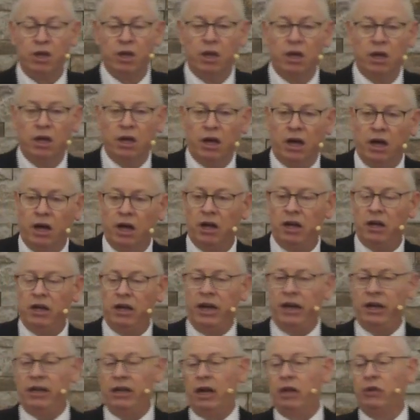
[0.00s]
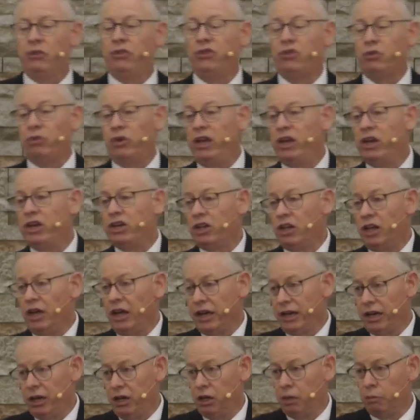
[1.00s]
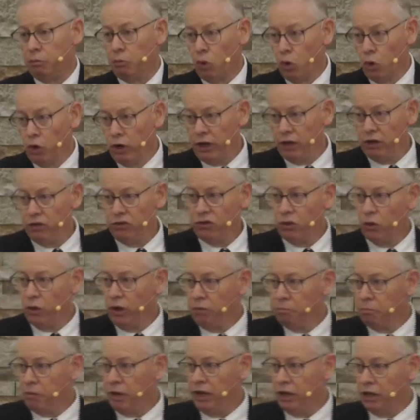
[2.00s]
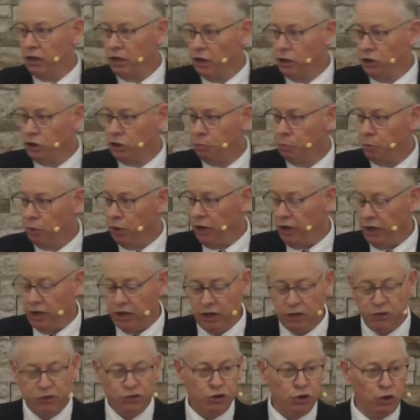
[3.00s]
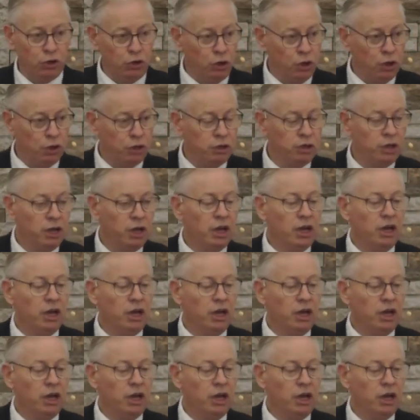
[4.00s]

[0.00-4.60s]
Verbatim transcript: uh, at, at, 3 o'clock in the morning during my lunch break, I'd turn on